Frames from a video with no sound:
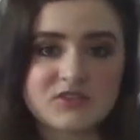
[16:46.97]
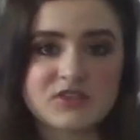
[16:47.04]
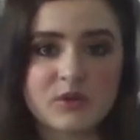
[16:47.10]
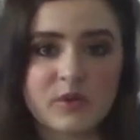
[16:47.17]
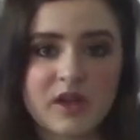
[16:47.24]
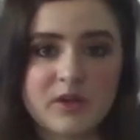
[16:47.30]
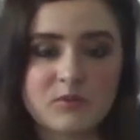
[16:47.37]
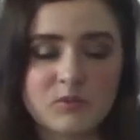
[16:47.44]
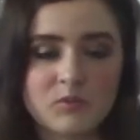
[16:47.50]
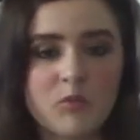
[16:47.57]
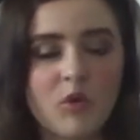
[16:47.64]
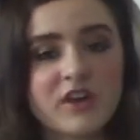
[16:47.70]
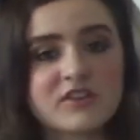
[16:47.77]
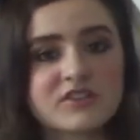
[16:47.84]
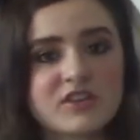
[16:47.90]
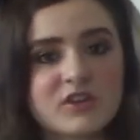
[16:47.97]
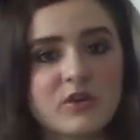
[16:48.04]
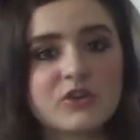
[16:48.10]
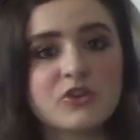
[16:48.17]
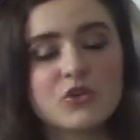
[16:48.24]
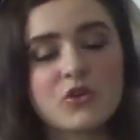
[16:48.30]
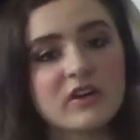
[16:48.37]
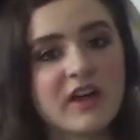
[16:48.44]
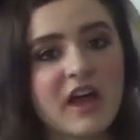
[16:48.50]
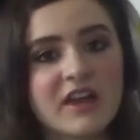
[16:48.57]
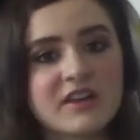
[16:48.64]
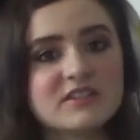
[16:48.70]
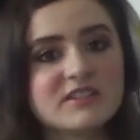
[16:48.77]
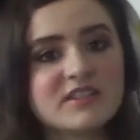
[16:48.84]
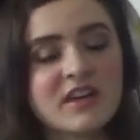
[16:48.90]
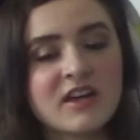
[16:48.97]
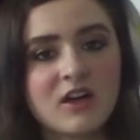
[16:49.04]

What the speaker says: So I wanted to know on your end,